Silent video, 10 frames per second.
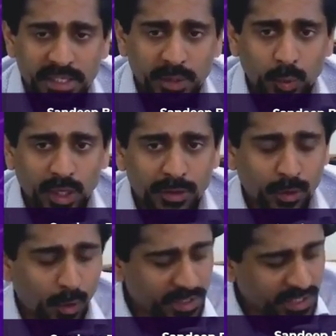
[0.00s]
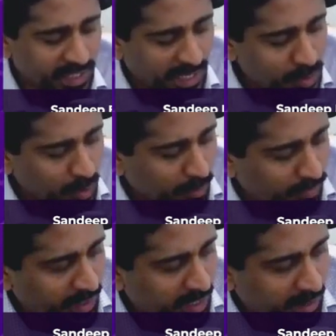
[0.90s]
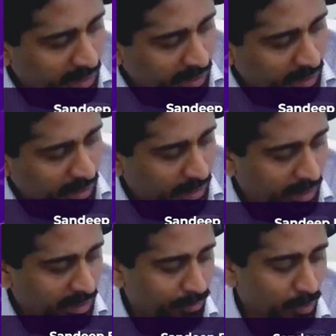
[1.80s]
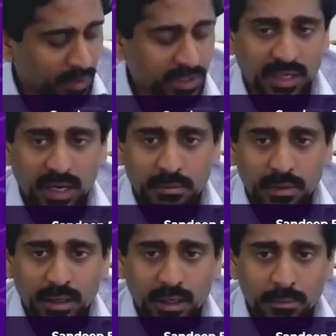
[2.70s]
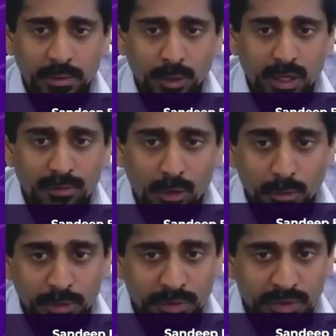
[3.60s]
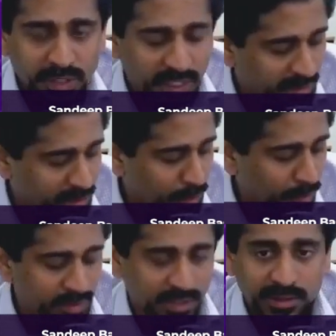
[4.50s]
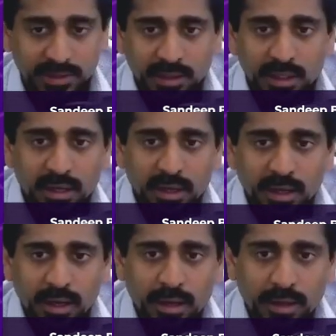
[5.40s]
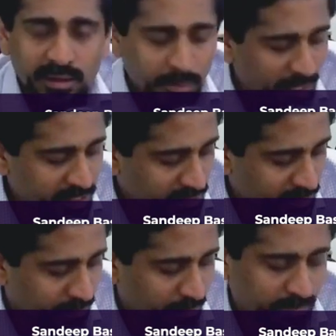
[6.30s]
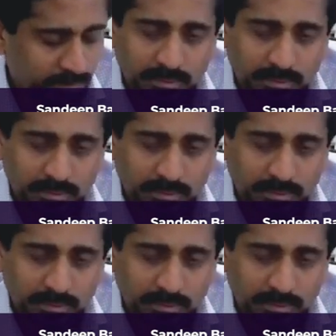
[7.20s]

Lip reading: Patient will undergo a check angiography in a few months' time, and I'll be looking forward to seeing this good result in the patient.